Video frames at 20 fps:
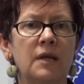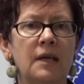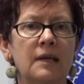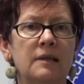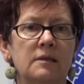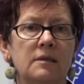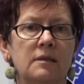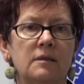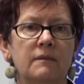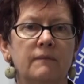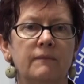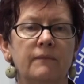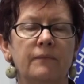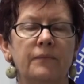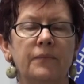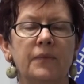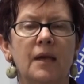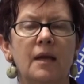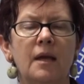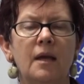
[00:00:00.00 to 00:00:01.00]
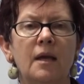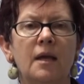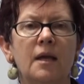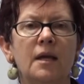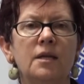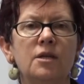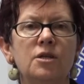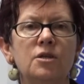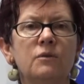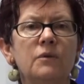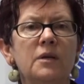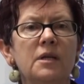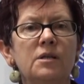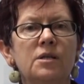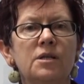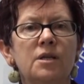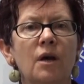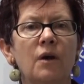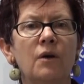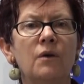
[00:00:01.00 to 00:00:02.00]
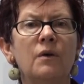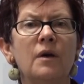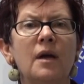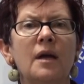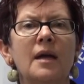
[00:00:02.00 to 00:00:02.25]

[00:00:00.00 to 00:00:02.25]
yes. In doing so,